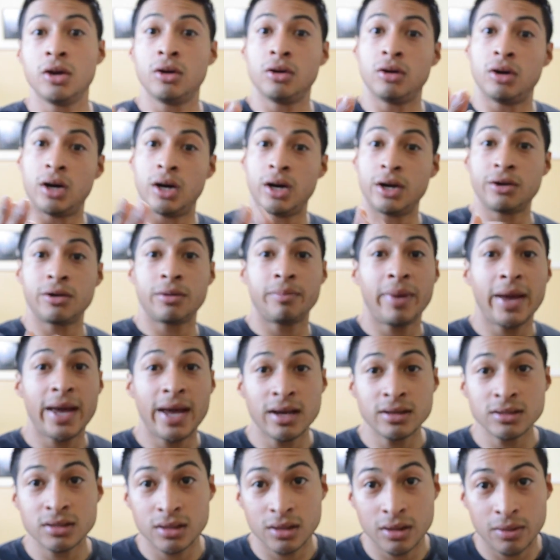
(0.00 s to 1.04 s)
100
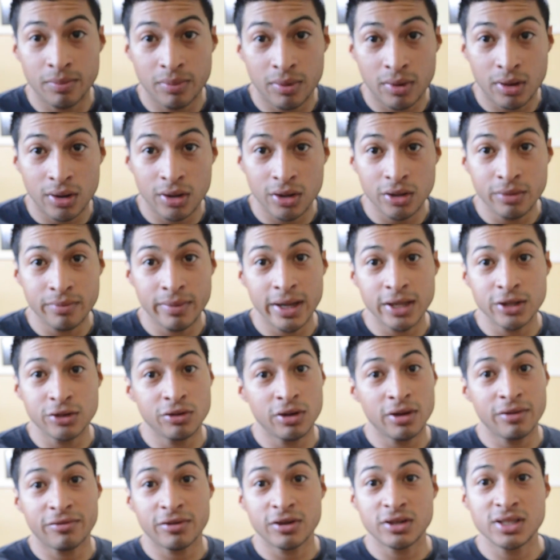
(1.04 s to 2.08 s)
pounds on the bar, you might do
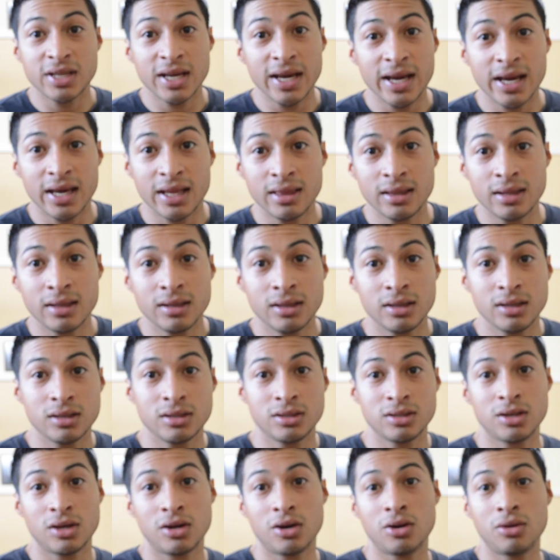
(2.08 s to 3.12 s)
it for 10.
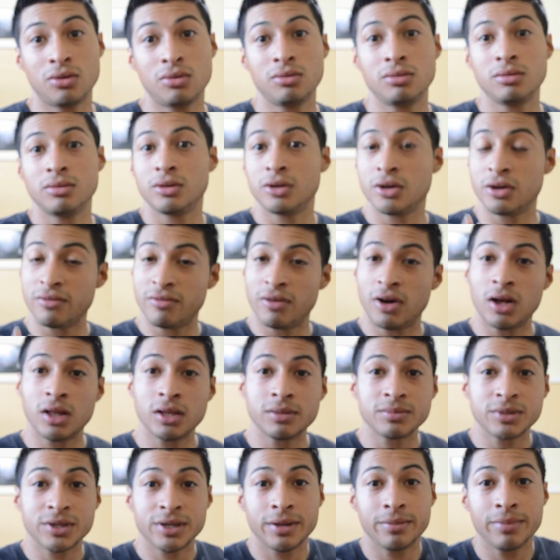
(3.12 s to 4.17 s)
So your
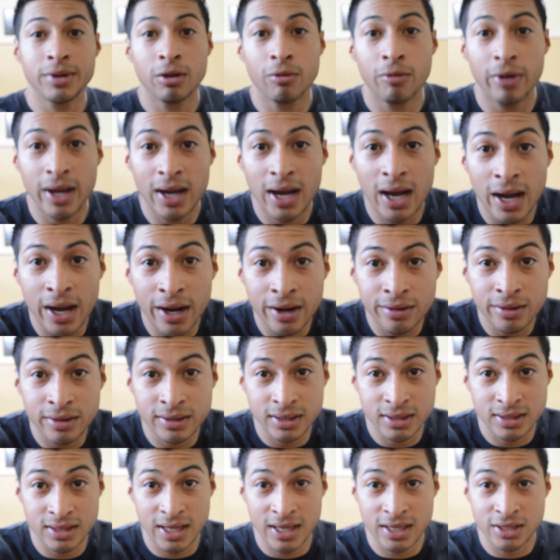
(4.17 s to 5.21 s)
volume is going to be way higher on
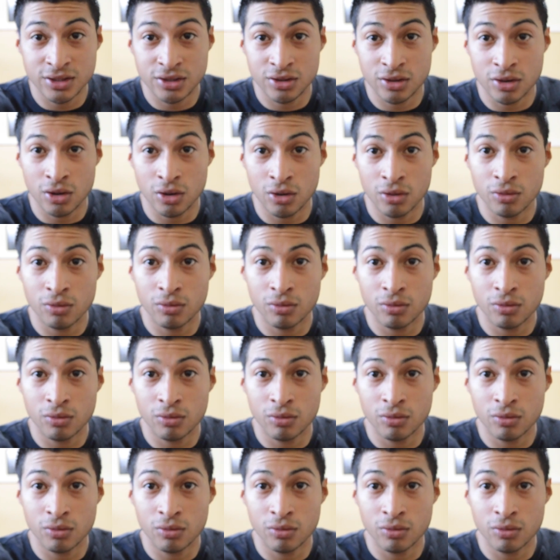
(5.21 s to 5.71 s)
the days you go